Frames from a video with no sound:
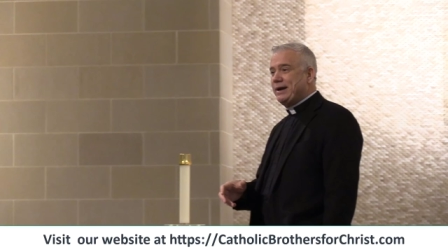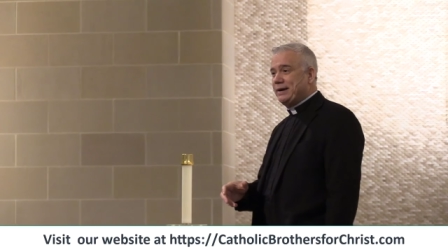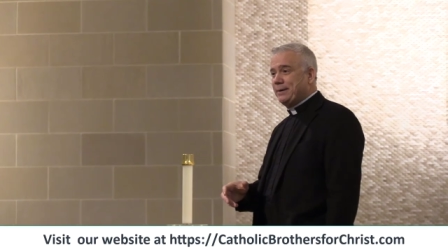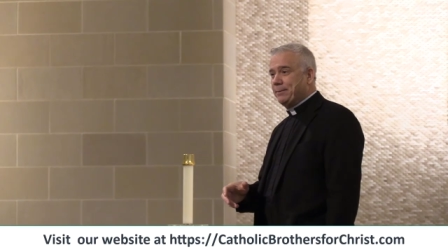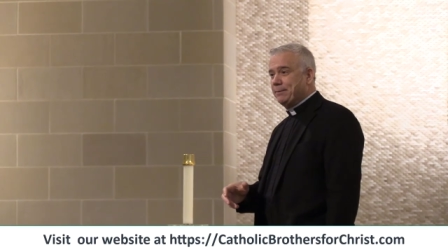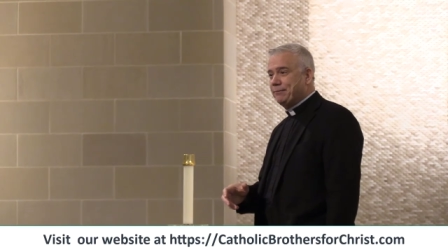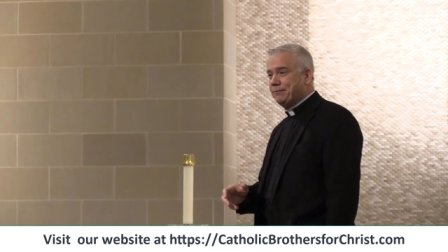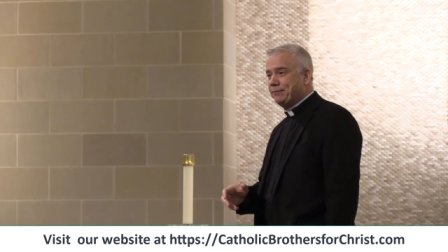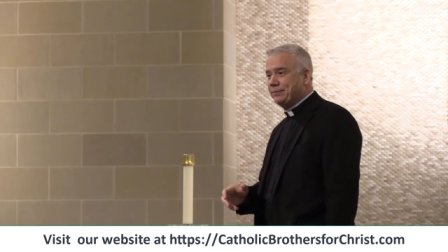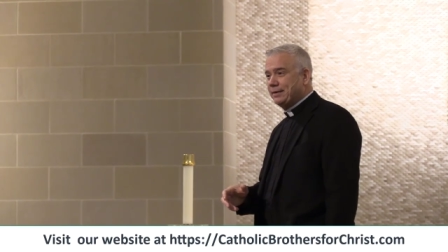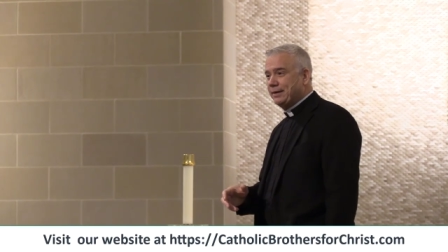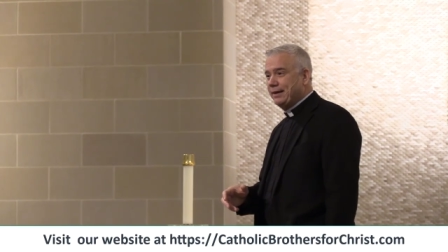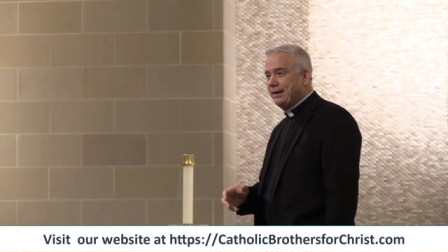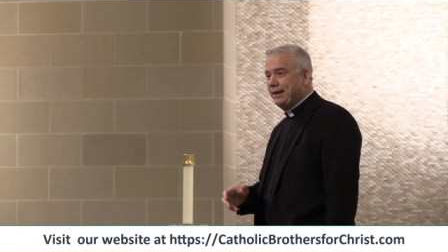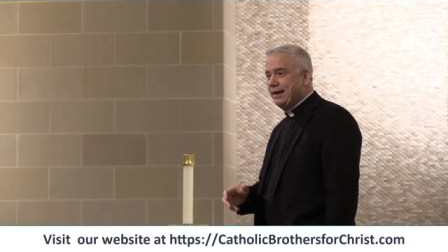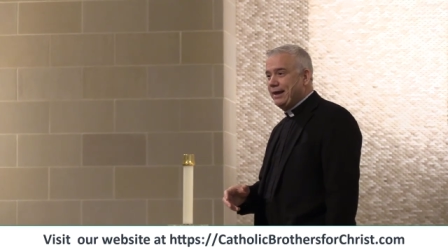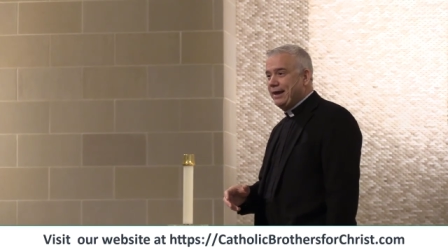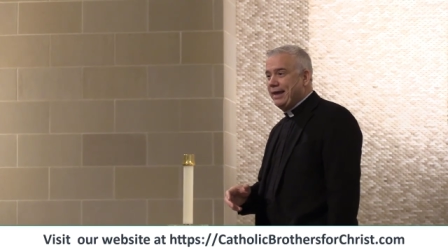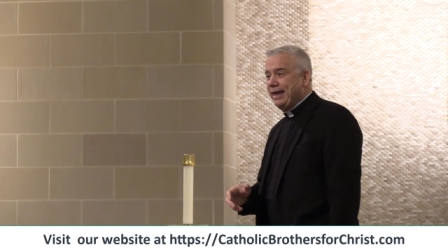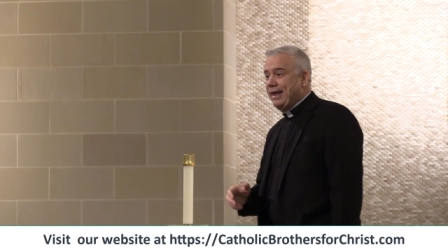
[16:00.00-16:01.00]
in him.
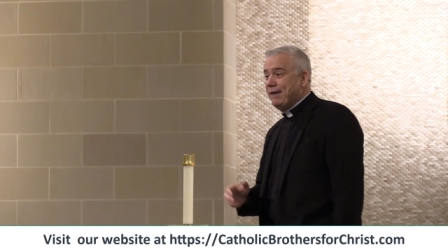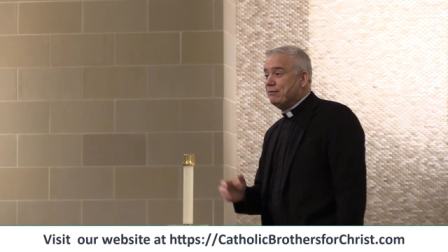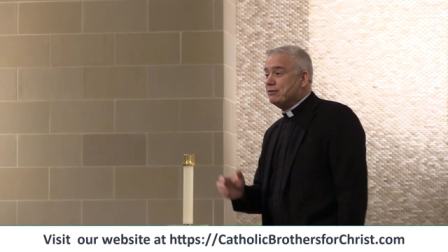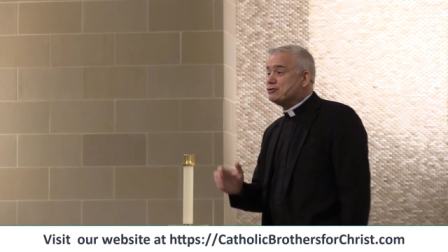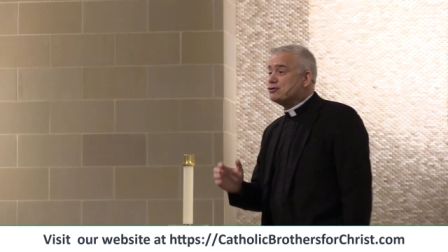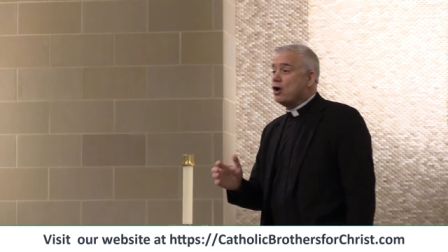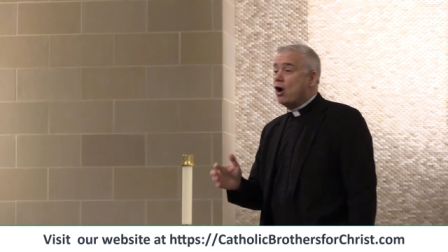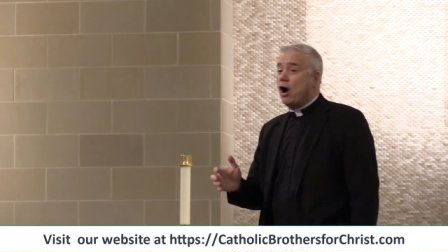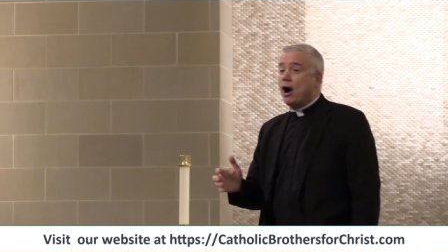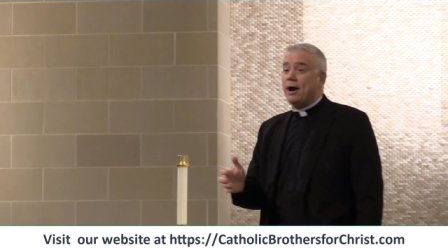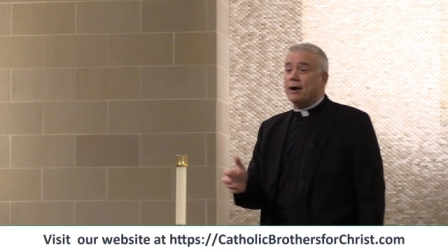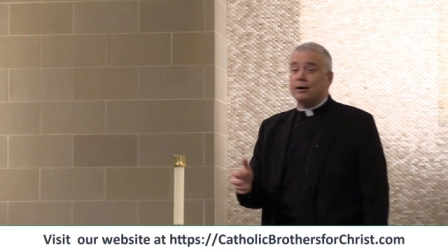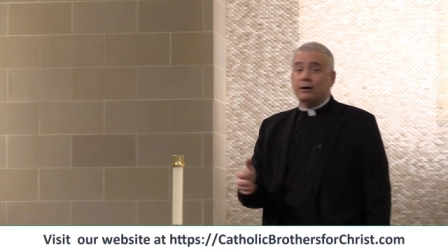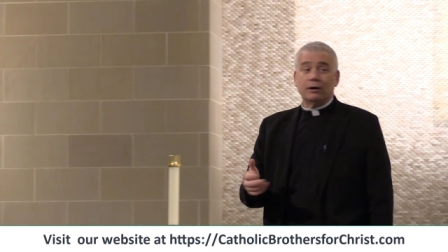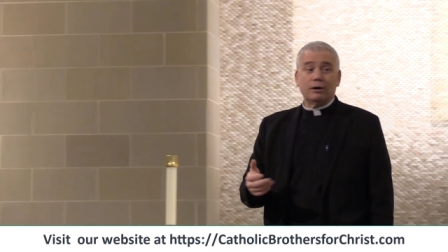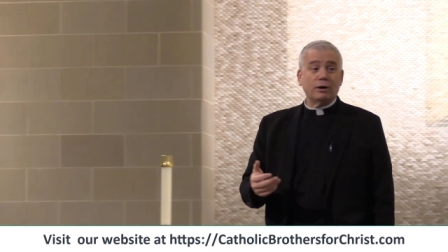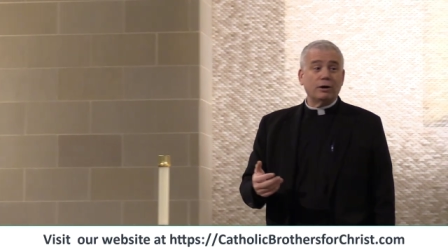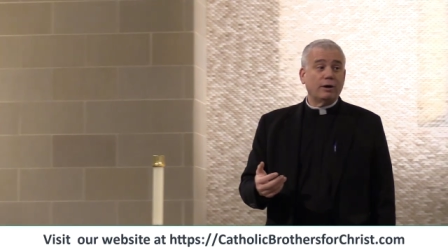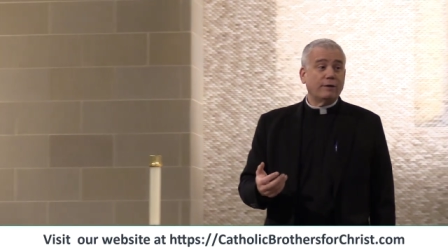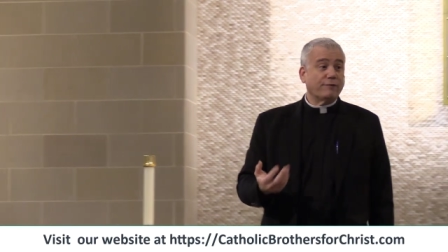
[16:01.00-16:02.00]
It was
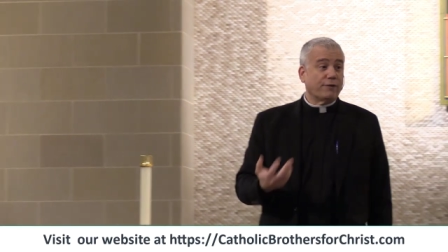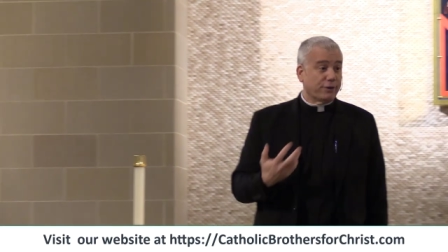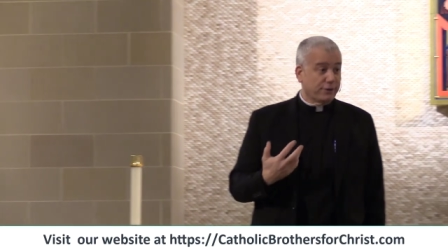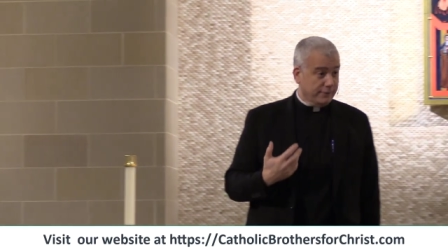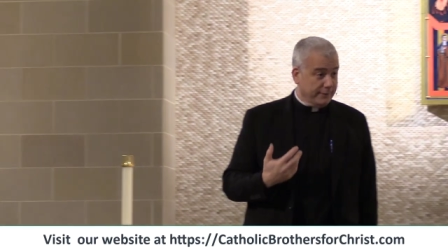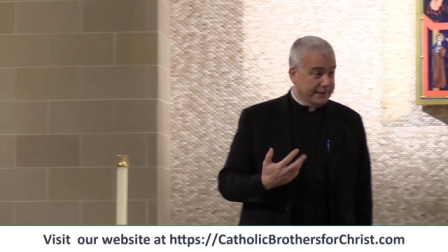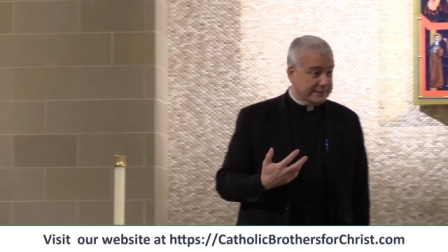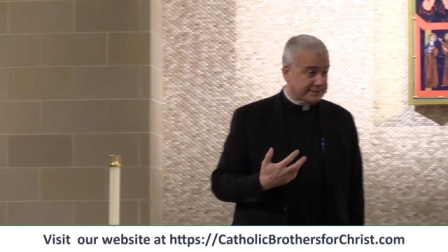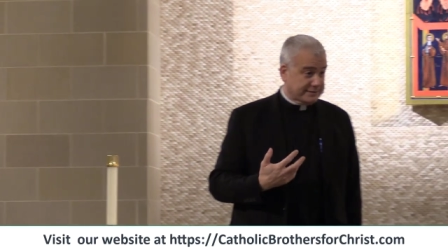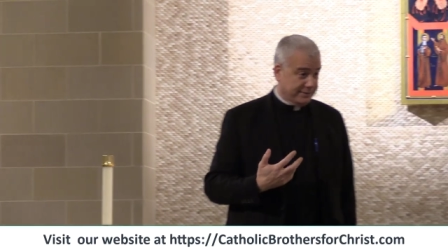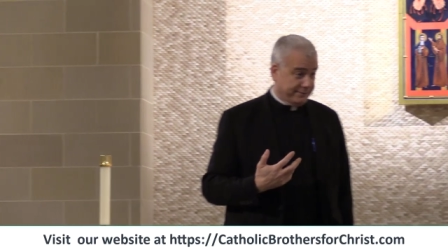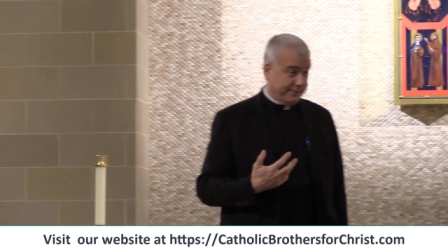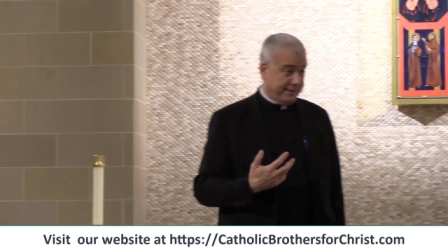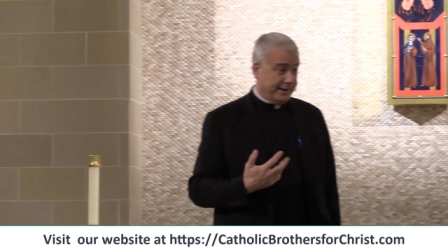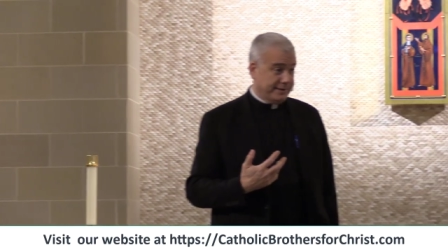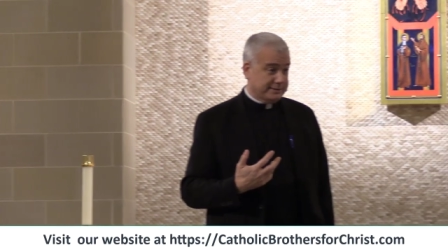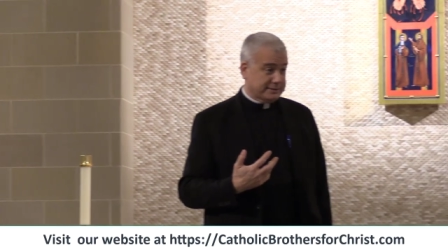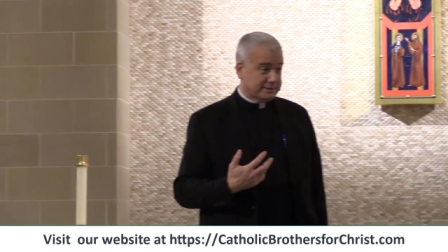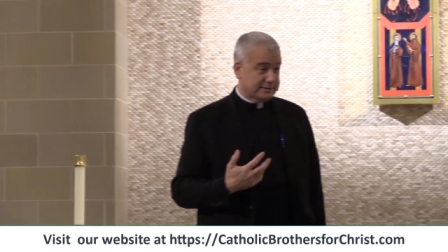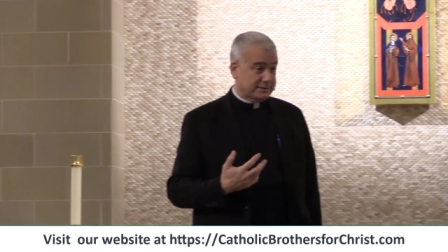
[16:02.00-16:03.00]
harder for the rest of
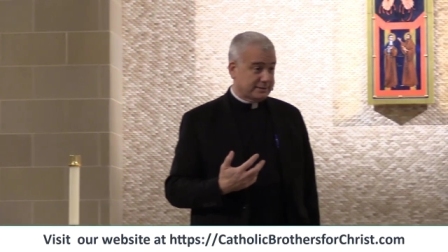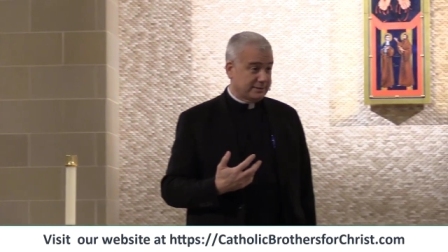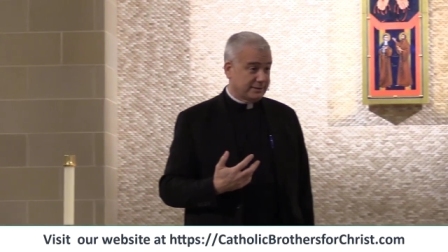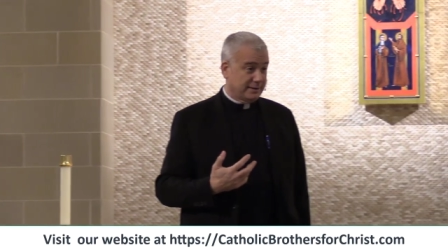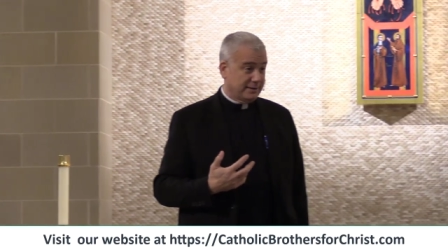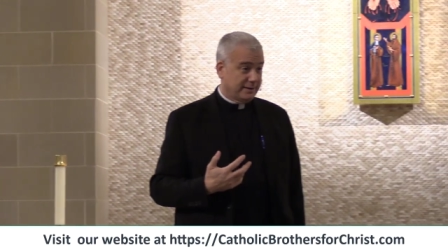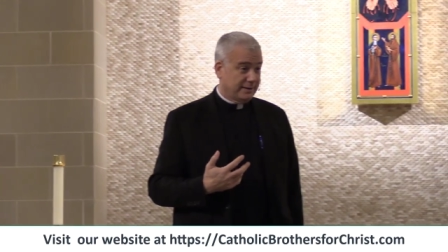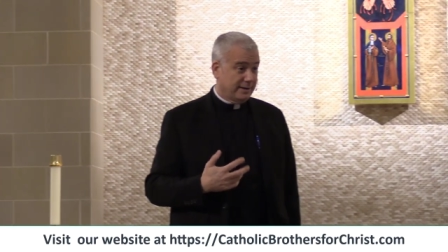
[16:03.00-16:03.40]
us,